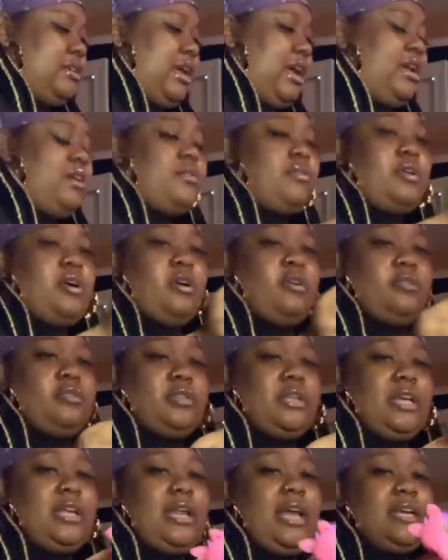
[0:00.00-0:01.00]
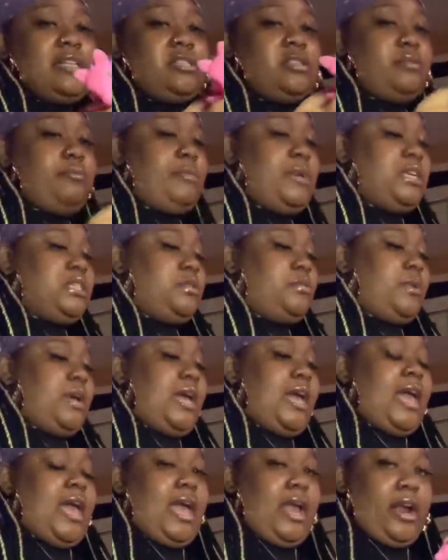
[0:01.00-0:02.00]
I don't know, they like to mess
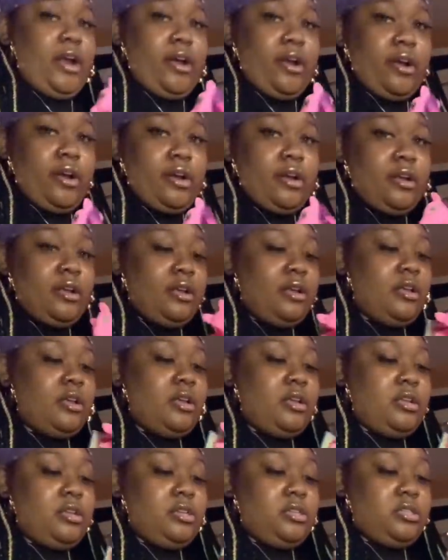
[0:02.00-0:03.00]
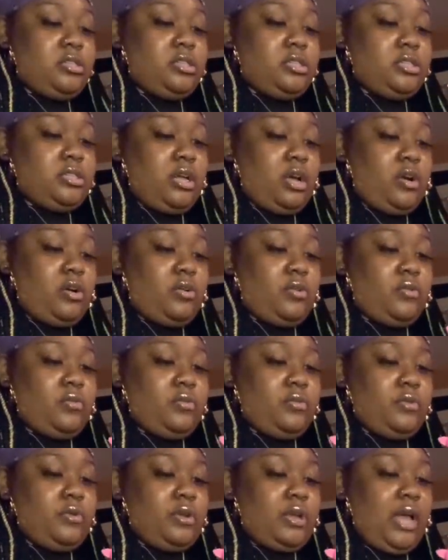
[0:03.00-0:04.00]
with hair.
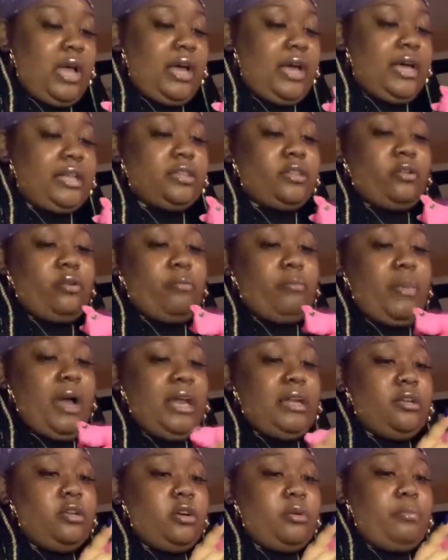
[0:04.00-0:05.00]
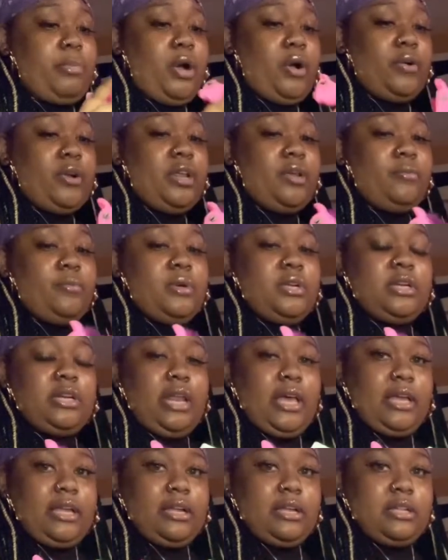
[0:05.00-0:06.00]
So I got them My Little Pony with
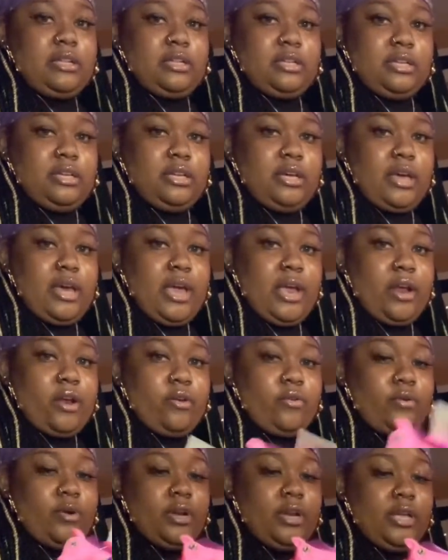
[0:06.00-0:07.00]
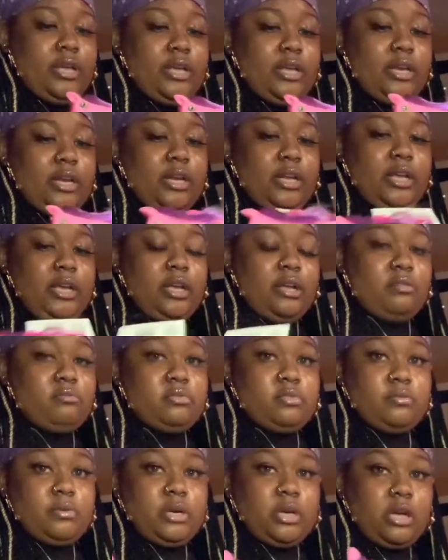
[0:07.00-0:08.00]
like the little hair on it, and it comes
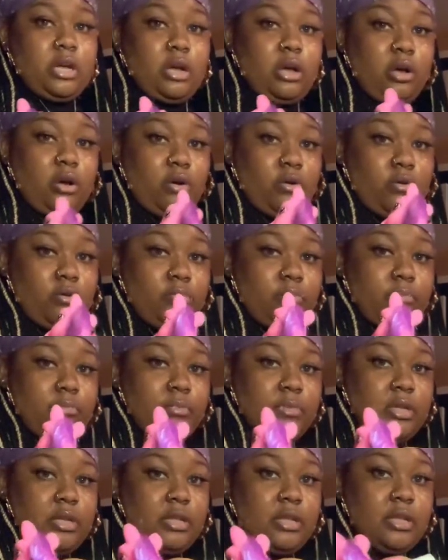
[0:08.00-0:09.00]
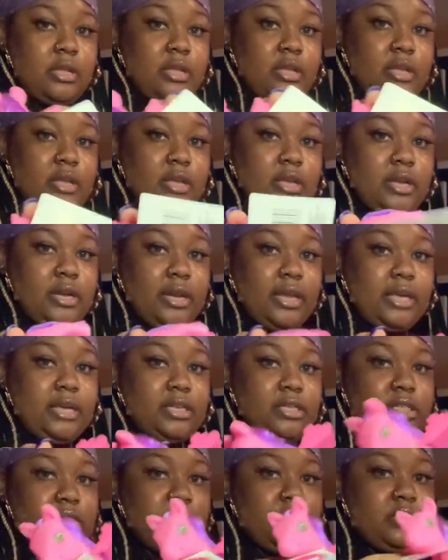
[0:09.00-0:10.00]
with a comb, and they
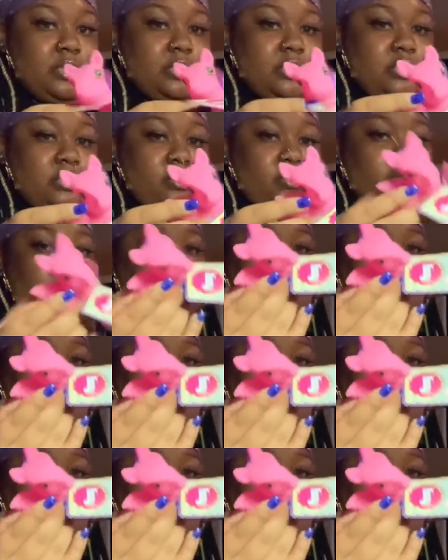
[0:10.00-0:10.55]
can just, you know,